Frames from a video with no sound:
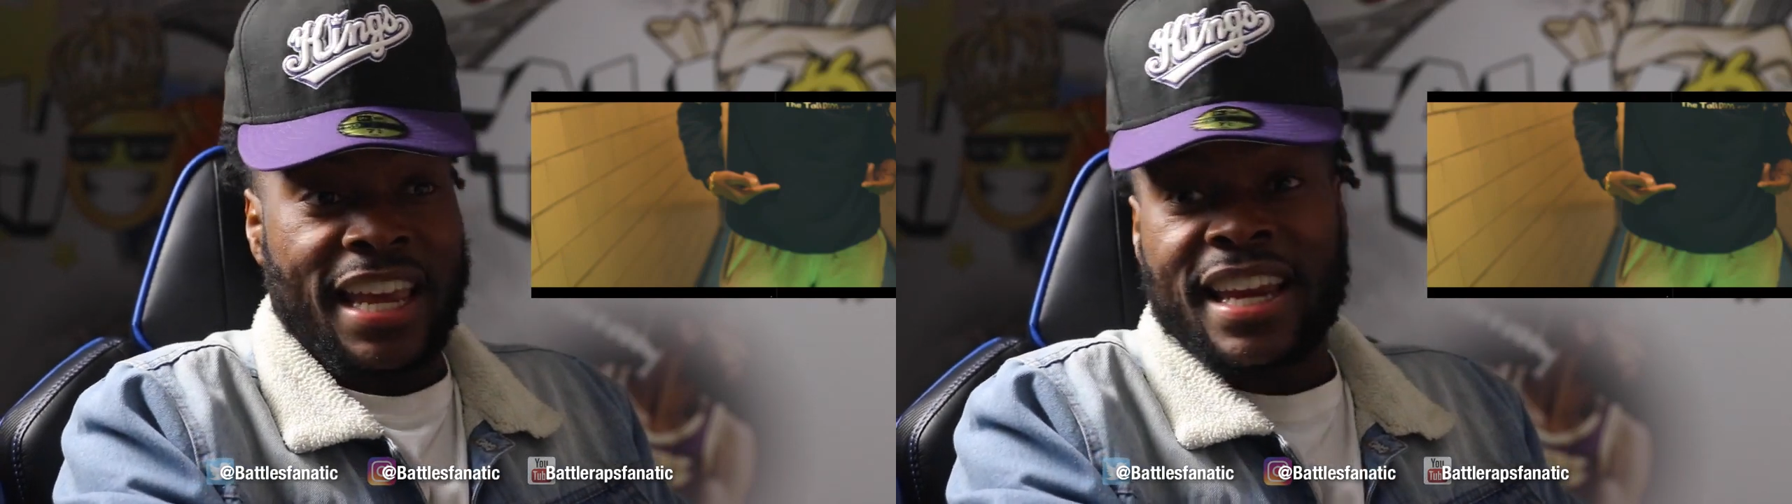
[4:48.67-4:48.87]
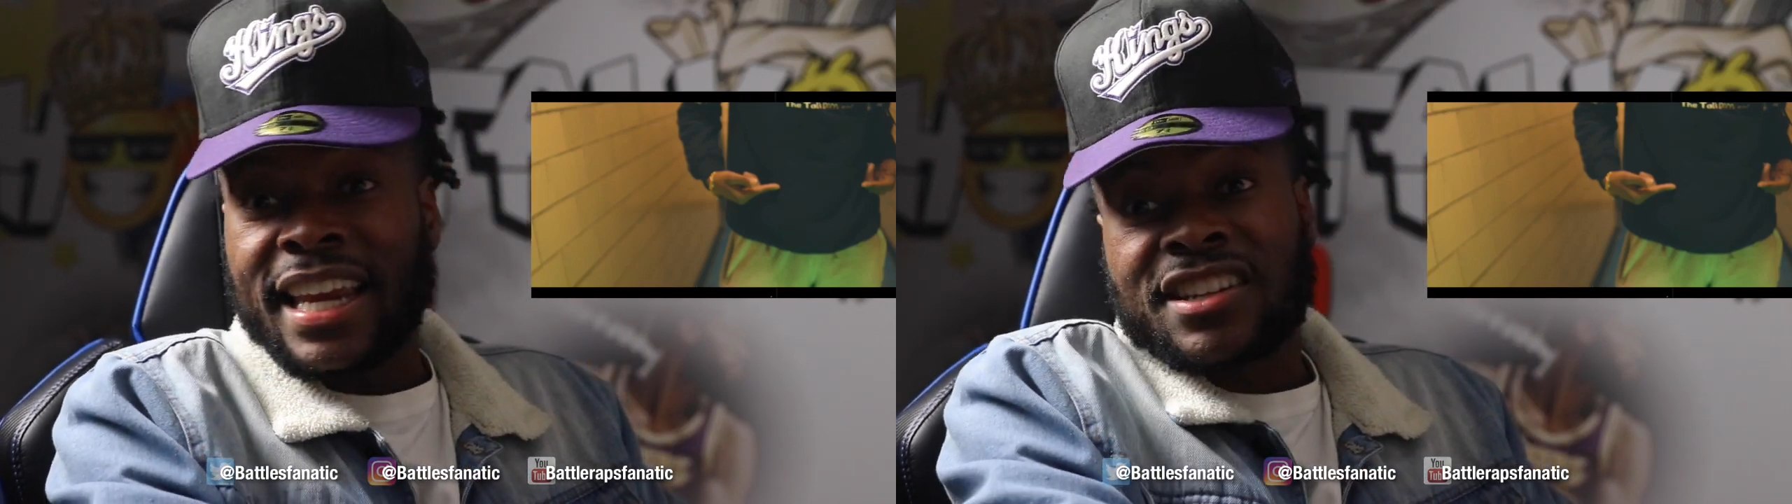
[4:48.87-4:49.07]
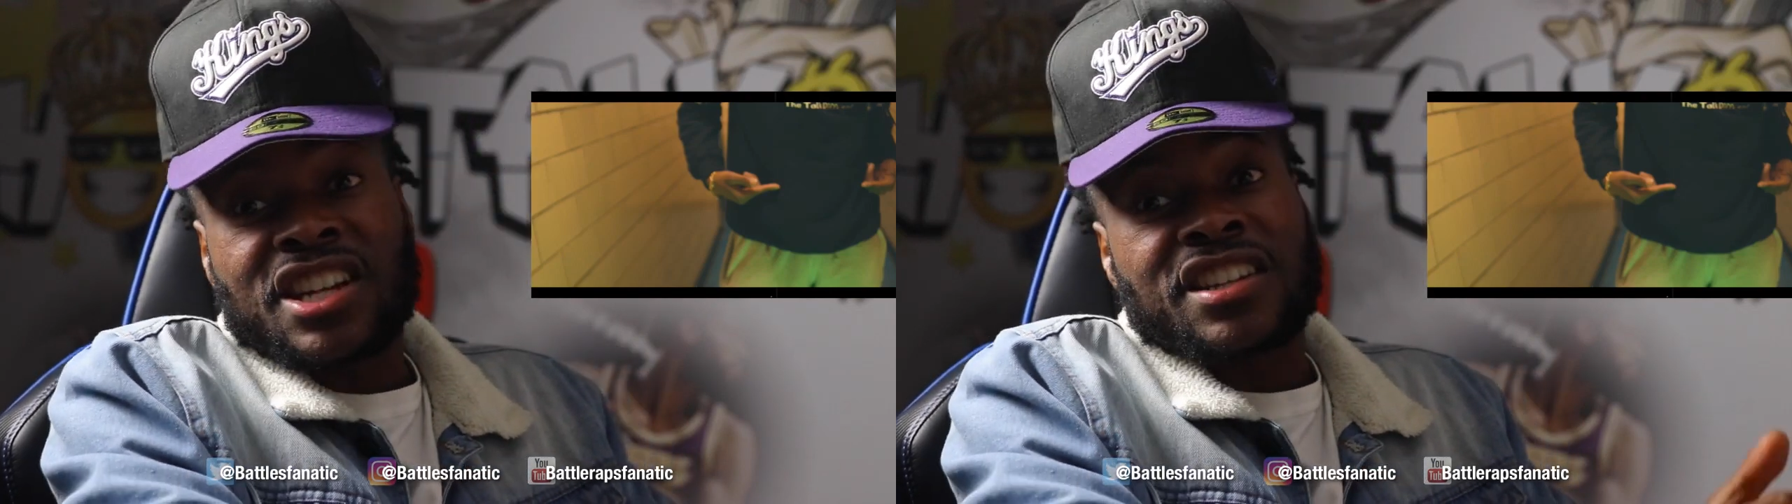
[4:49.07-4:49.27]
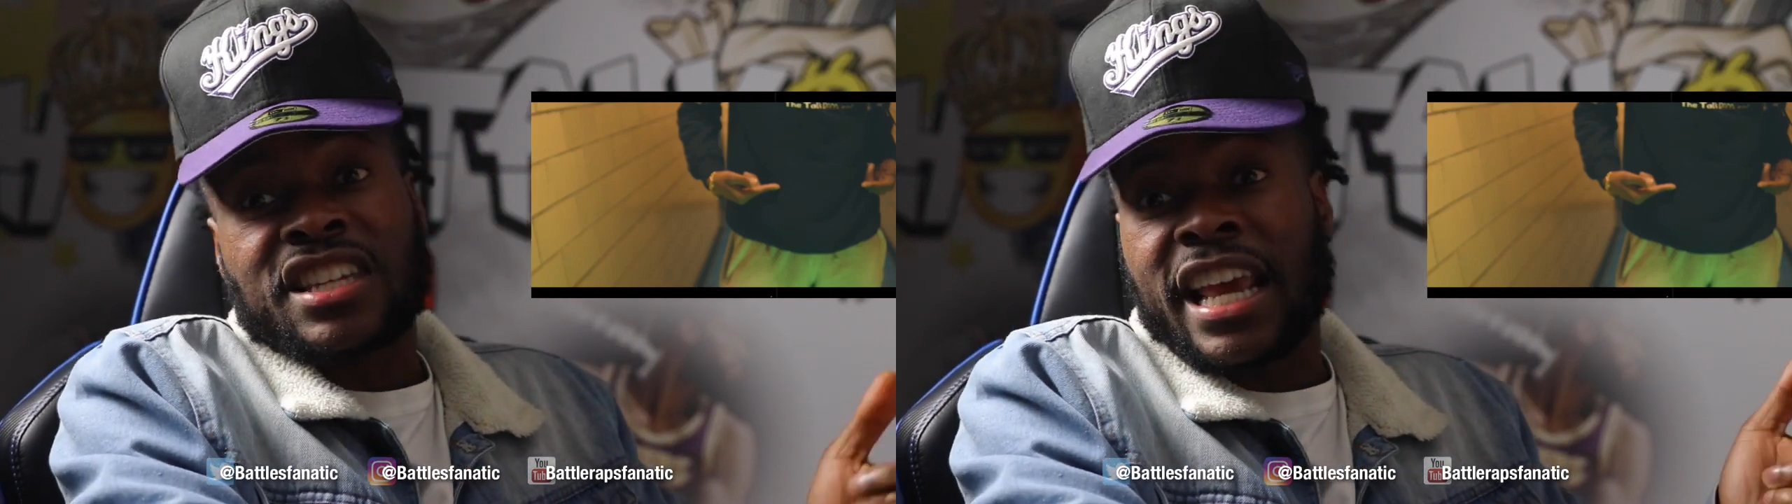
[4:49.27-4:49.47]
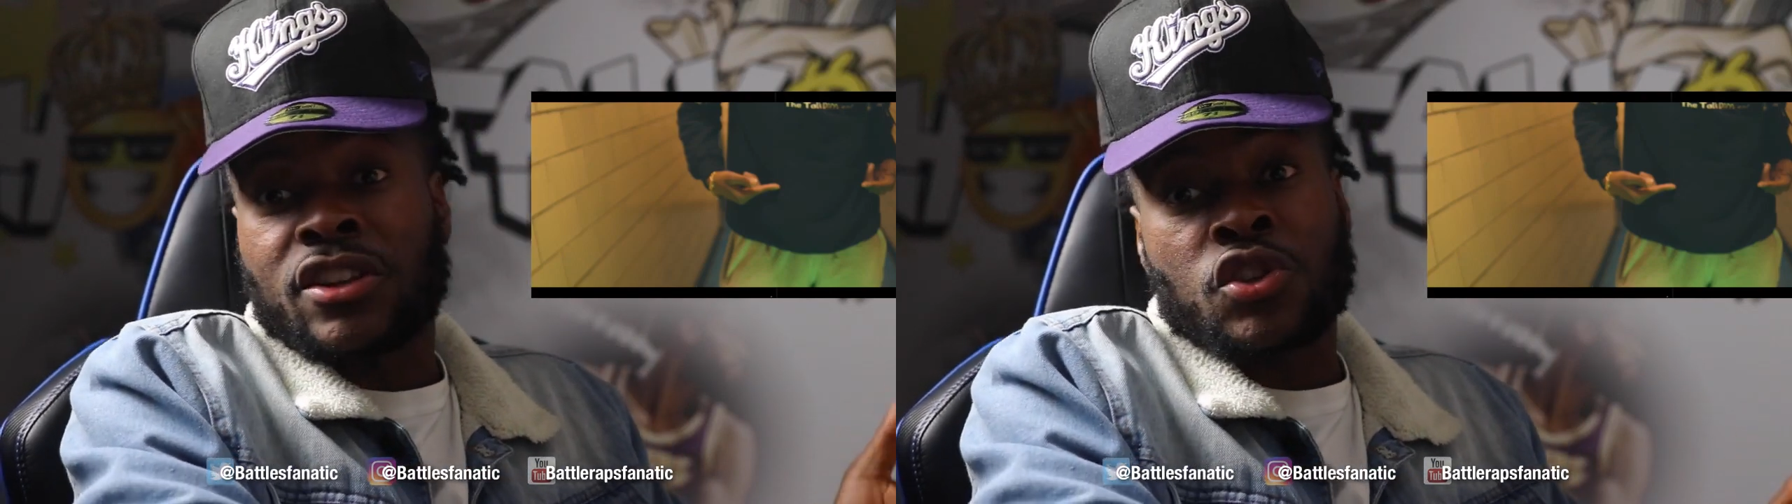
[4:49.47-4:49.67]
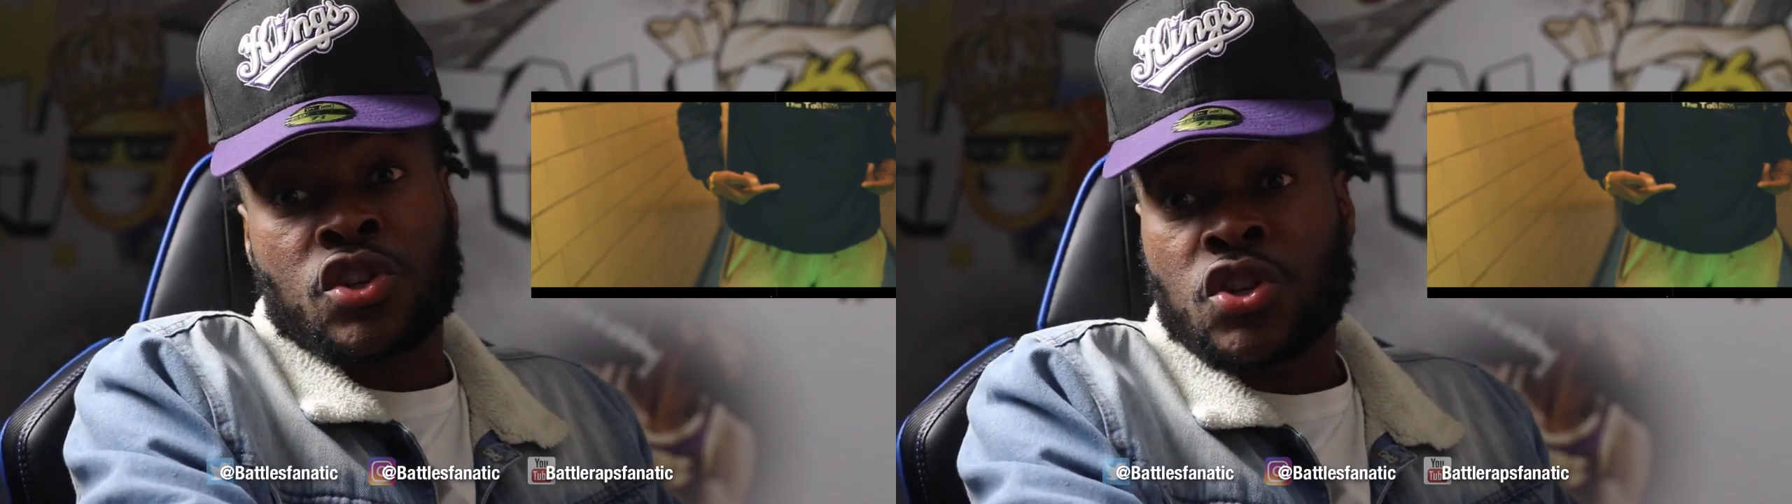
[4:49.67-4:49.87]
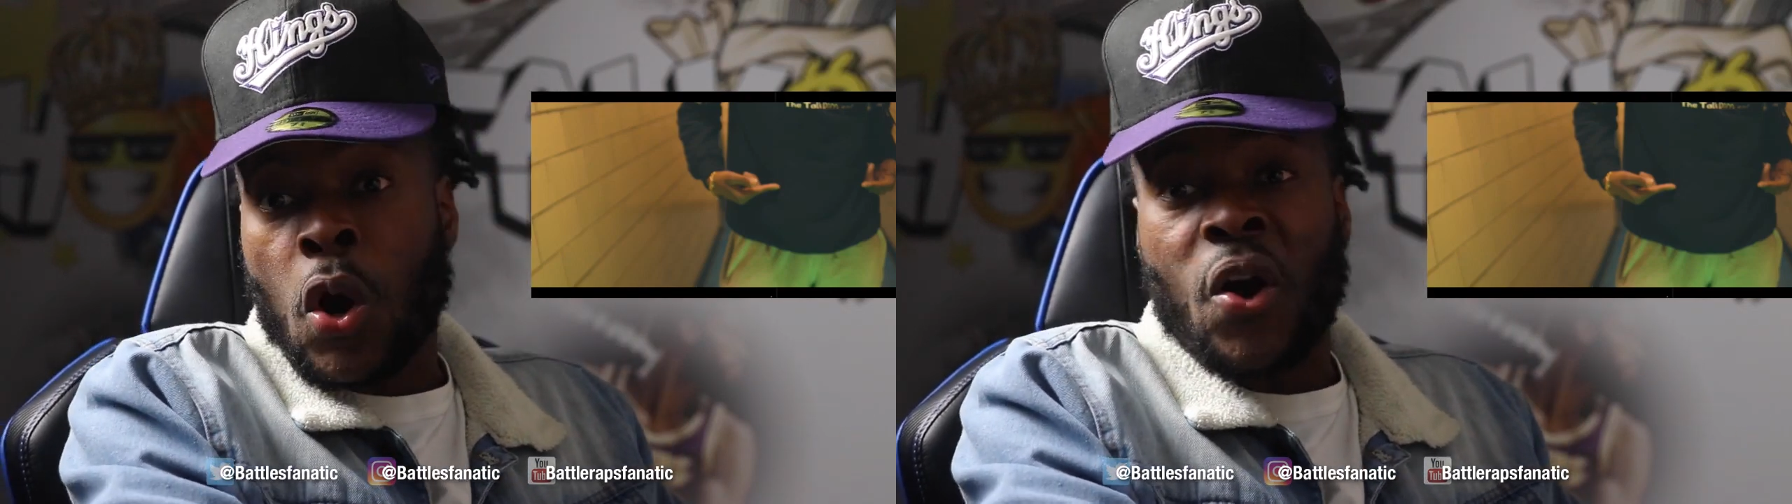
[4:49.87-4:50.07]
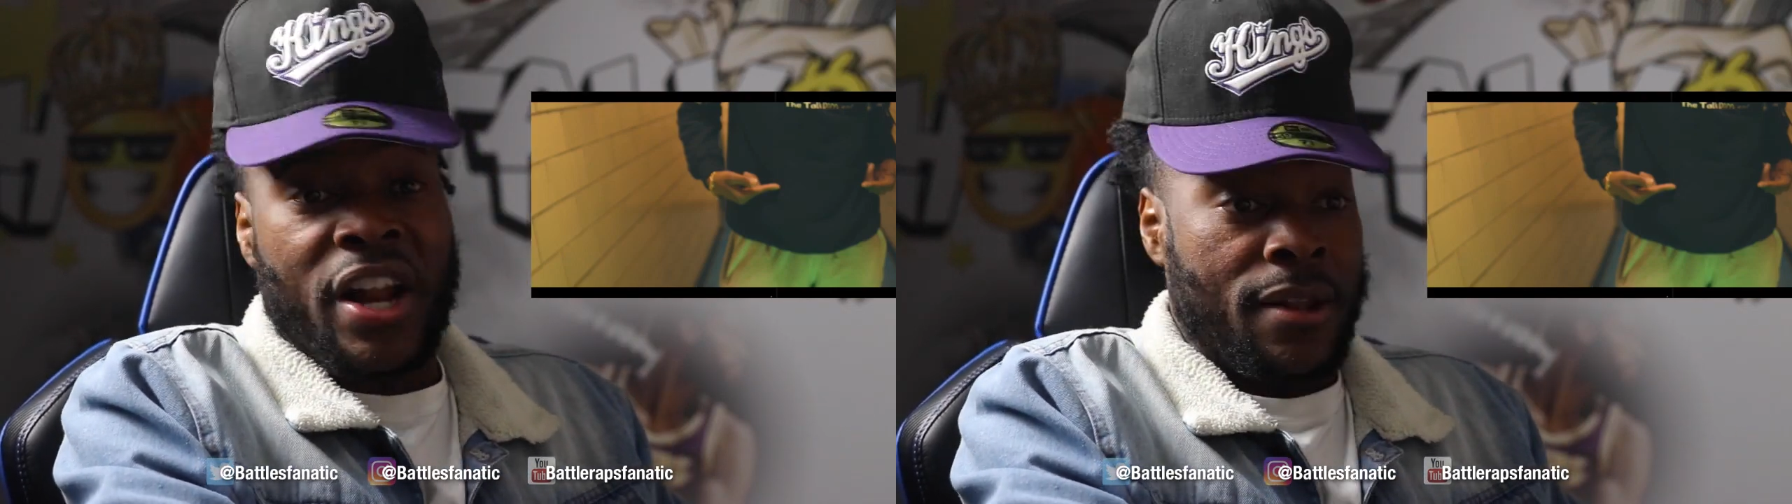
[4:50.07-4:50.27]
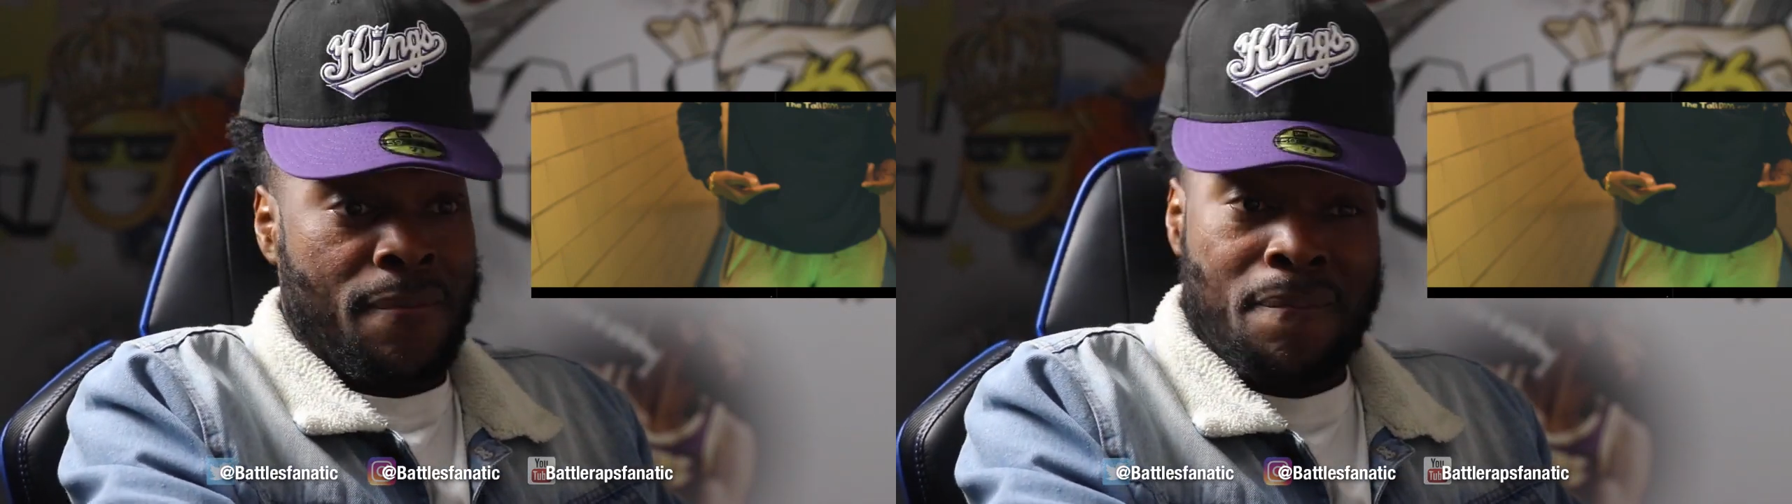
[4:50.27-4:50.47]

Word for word: He just getting started